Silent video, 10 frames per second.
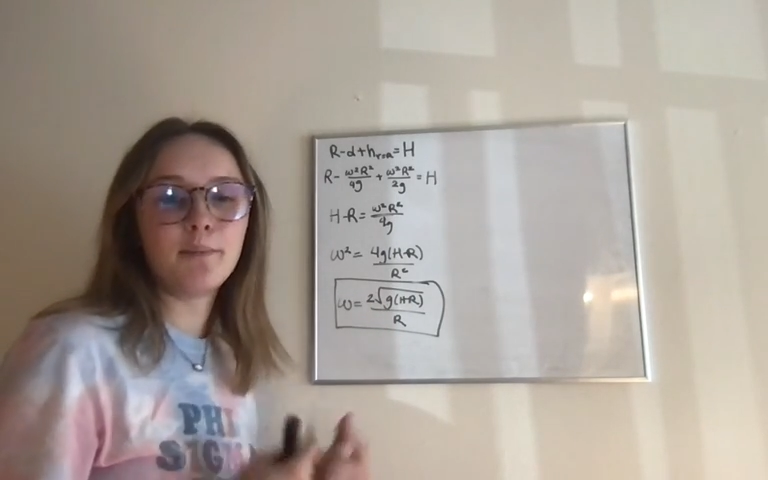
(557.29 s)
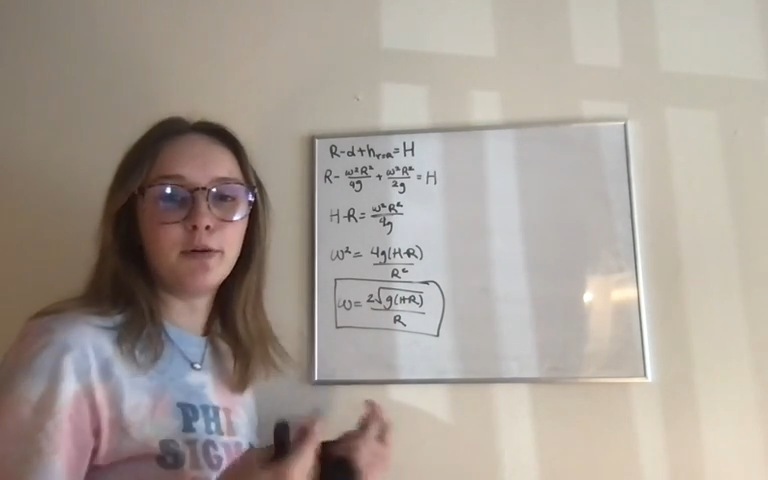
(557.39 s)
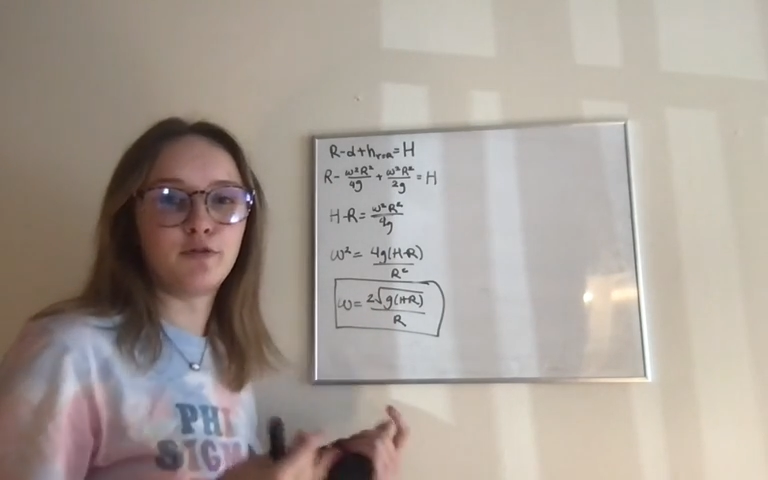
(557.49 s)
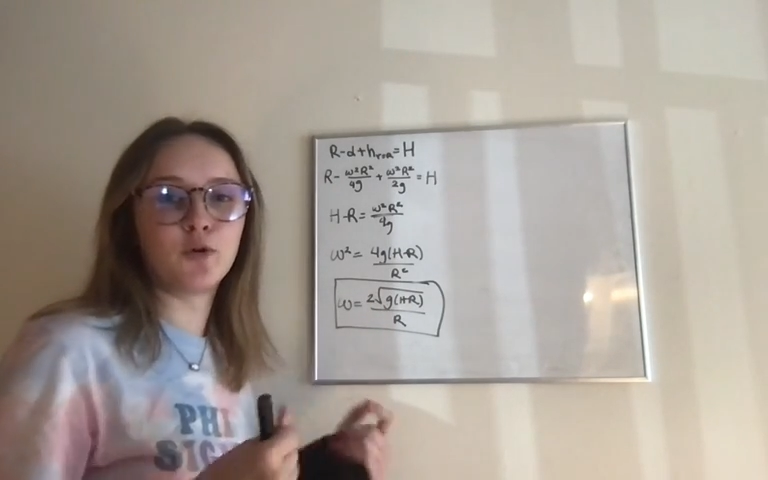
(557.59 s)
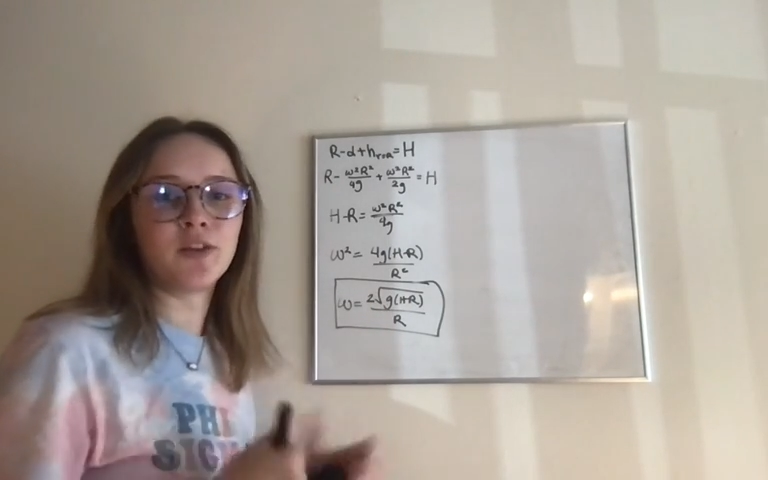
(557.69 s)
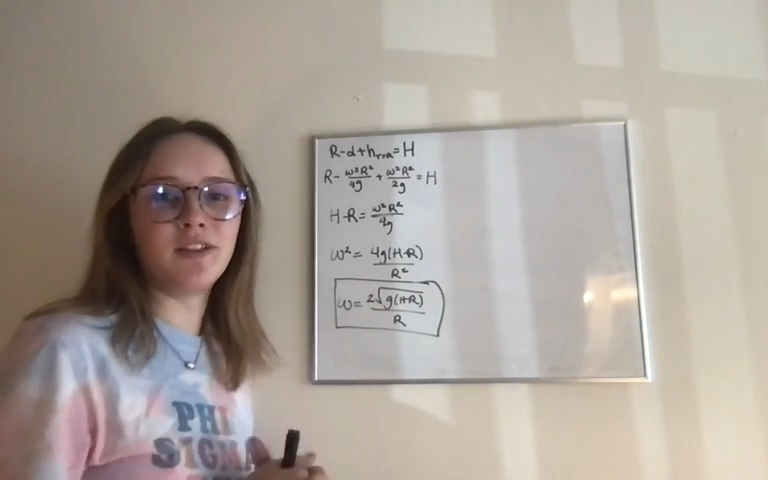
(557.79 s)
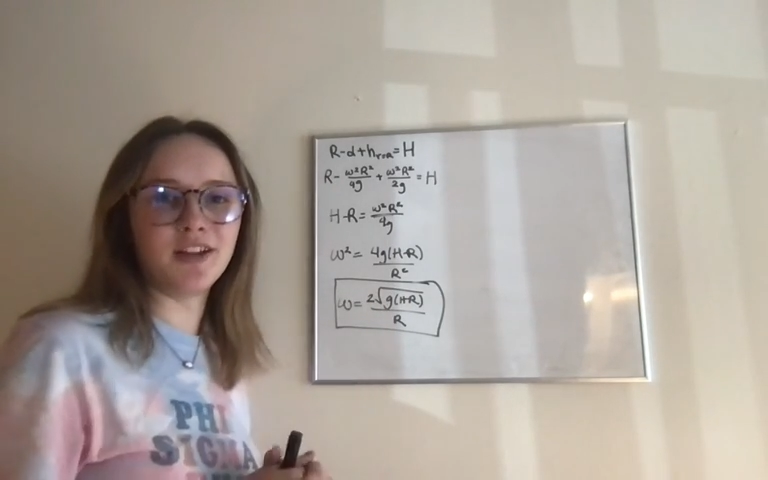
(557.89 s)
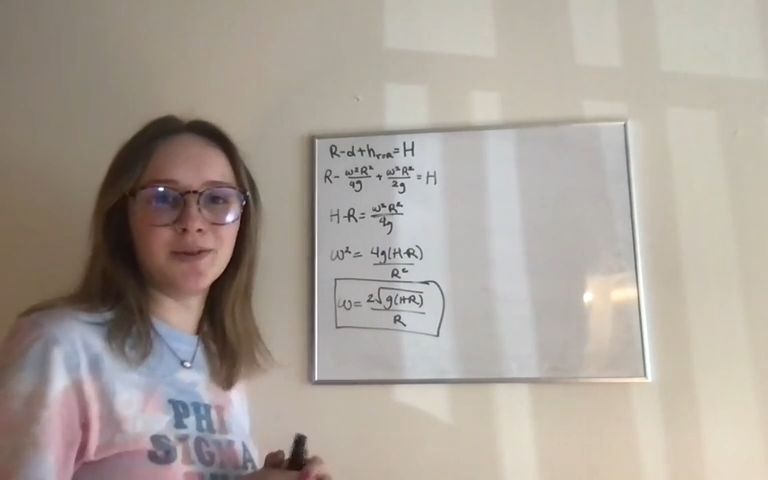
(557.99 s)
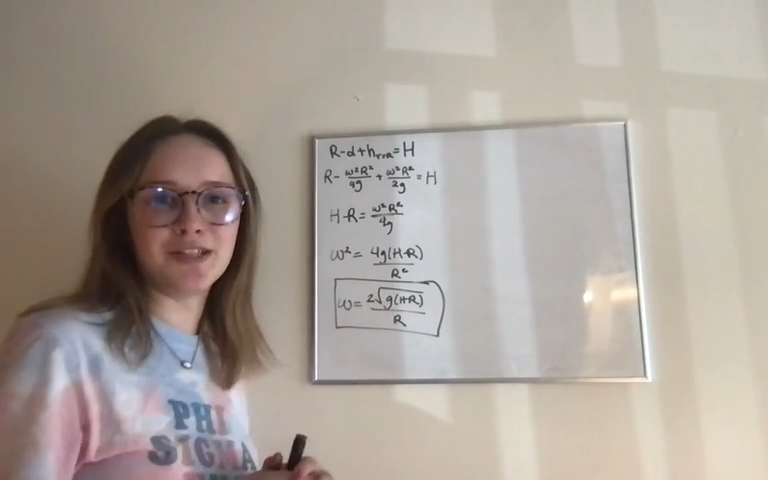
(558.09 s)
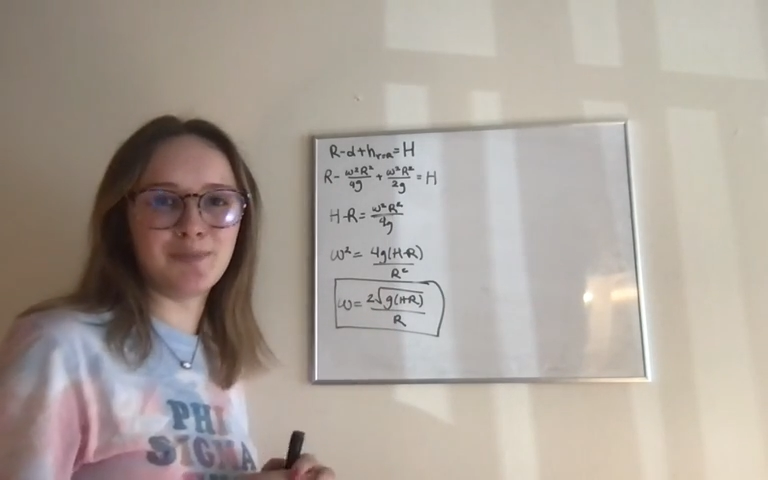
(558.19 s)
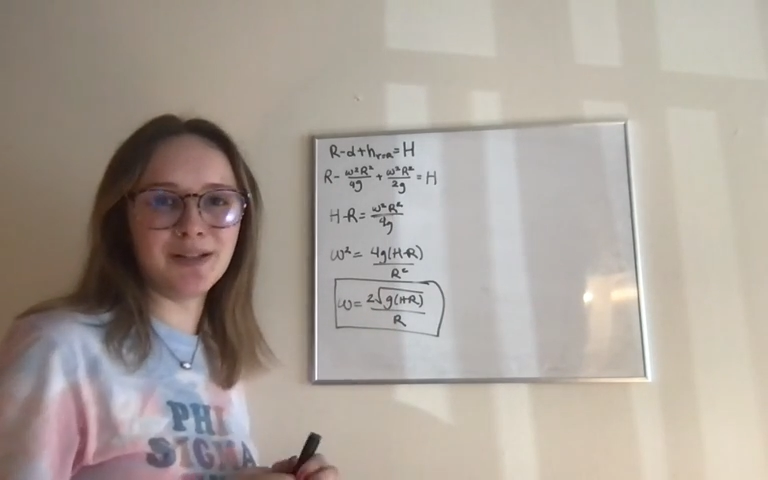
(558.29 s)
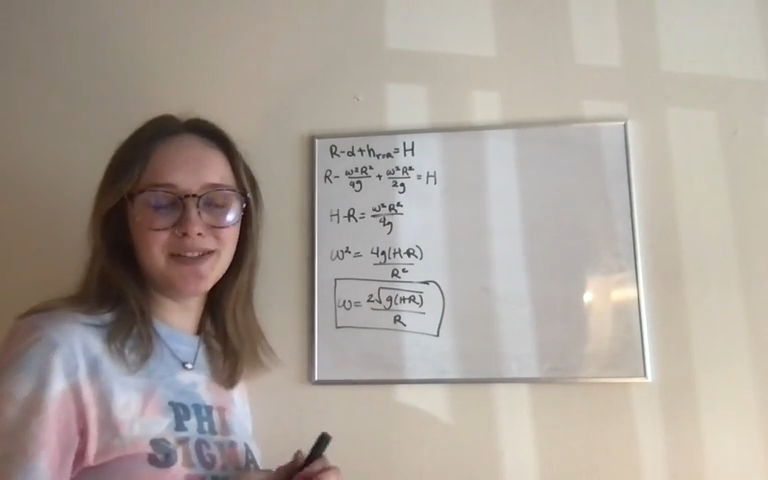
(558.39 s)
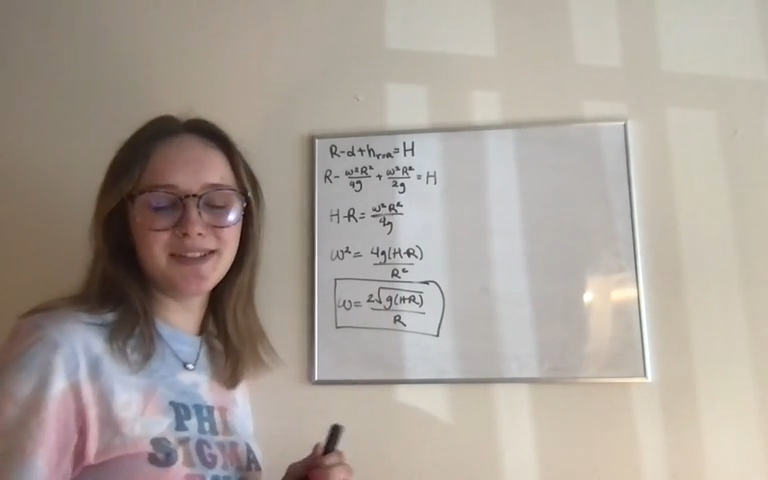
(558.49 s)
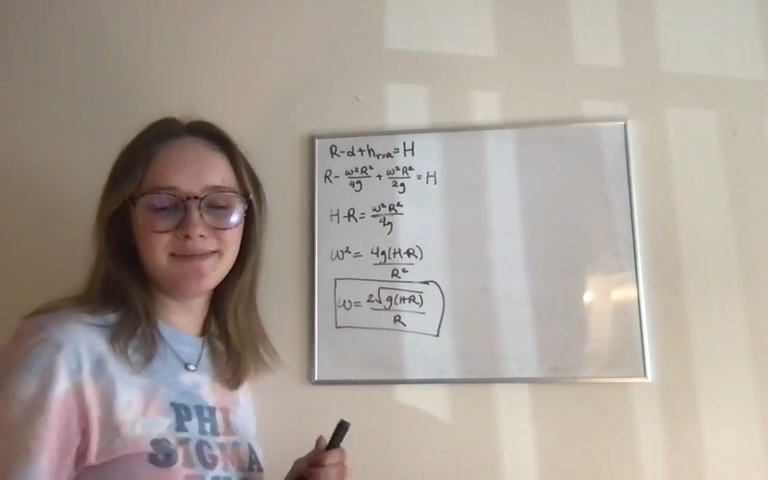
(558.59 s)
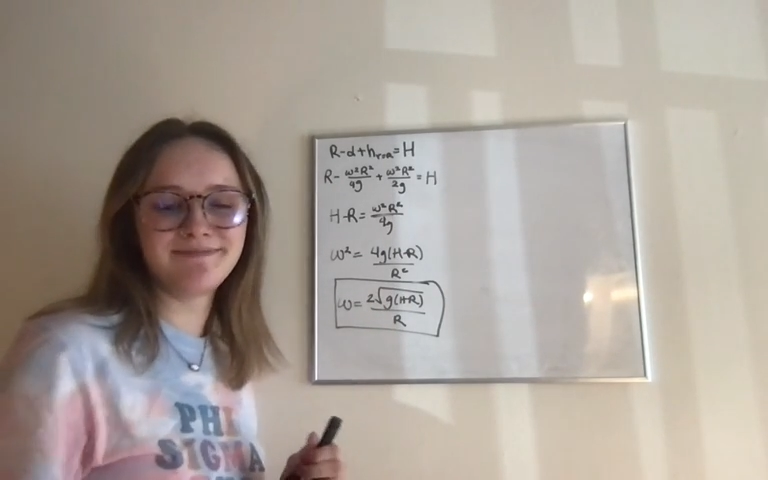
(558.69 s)
before the liquid
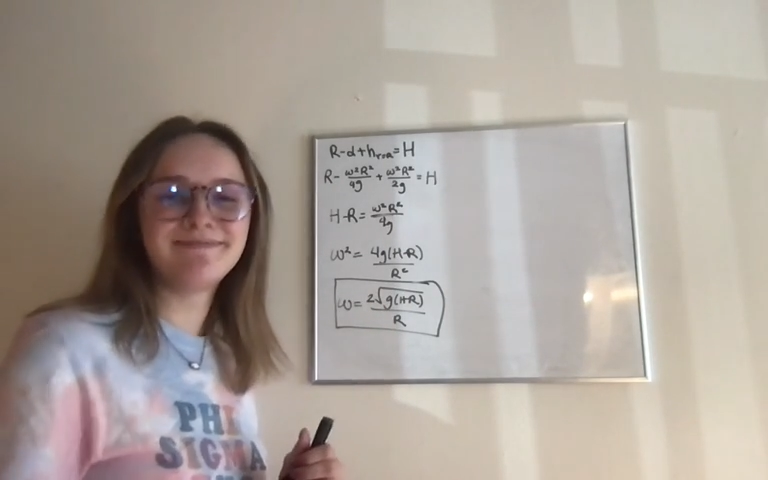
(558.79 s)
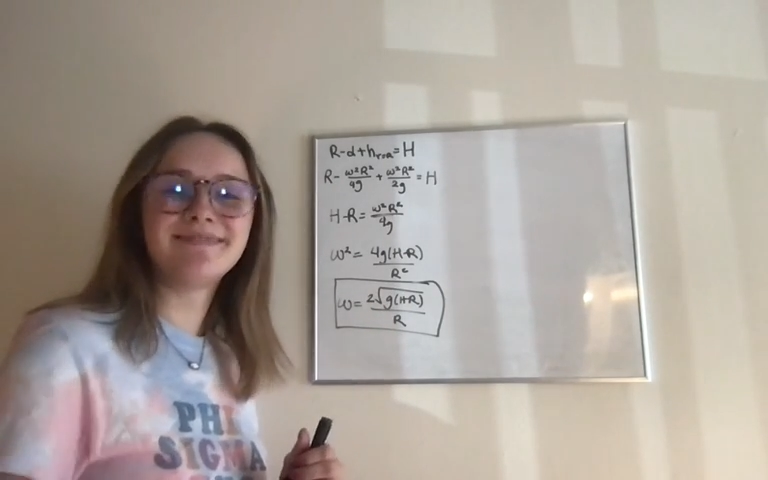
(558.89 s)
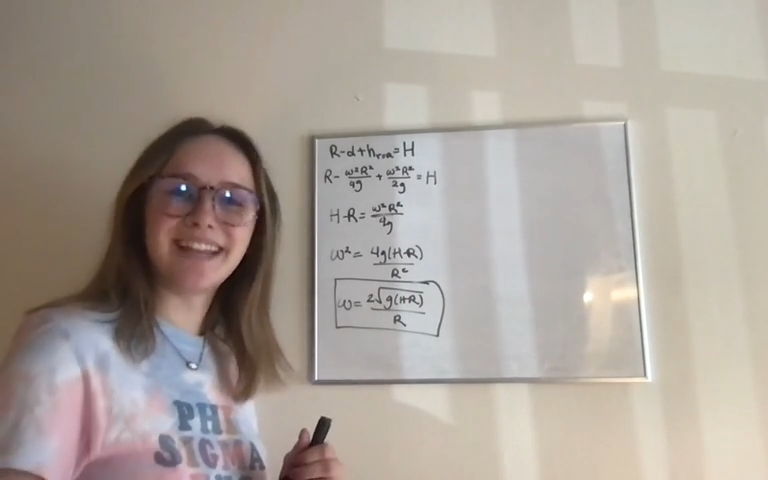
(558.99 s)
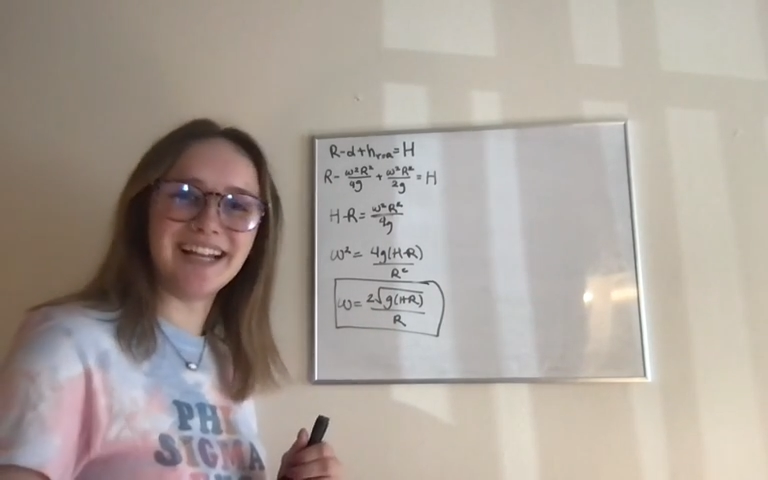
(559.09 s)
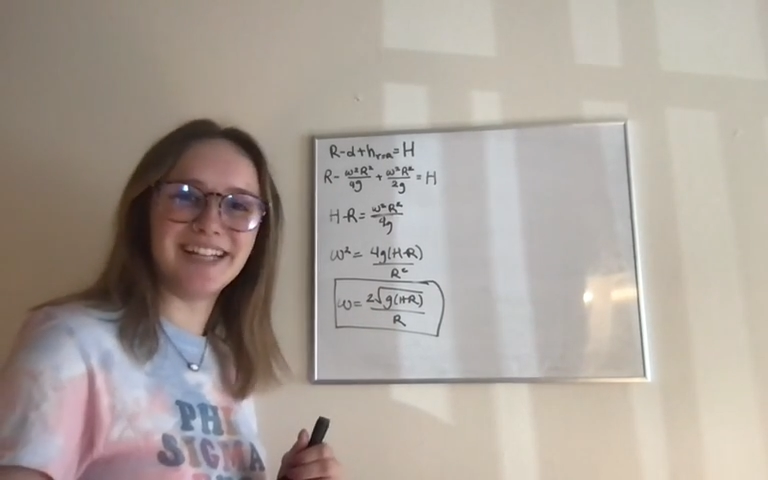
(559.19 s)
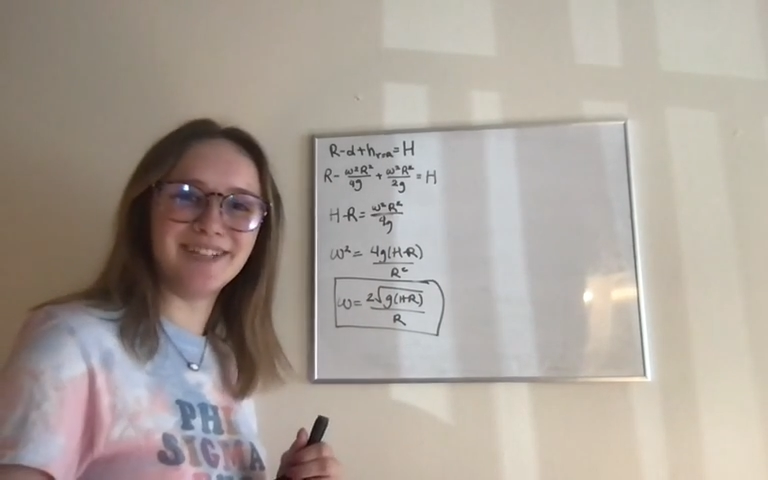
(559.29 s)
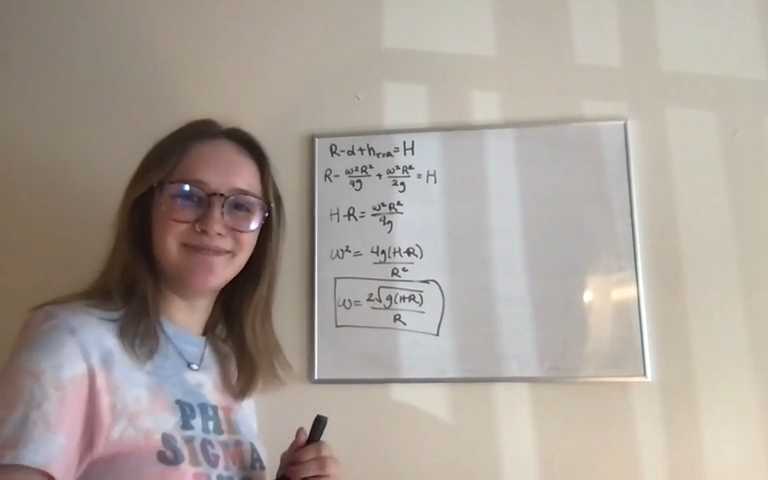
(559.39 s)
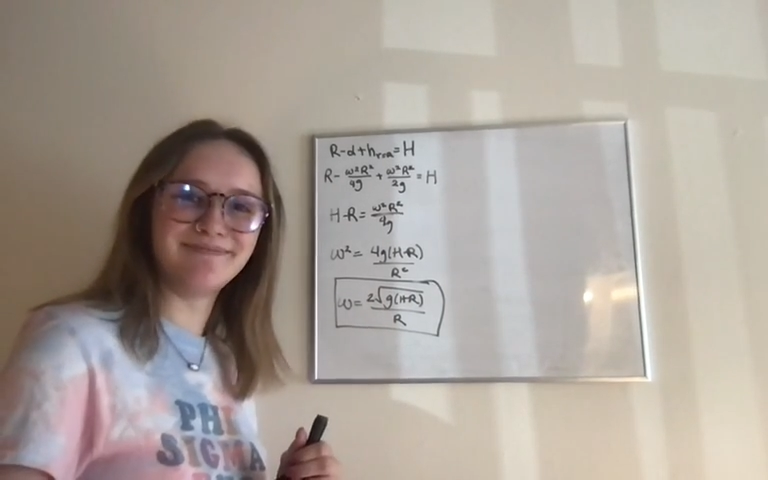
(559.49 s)
spills. Thank you.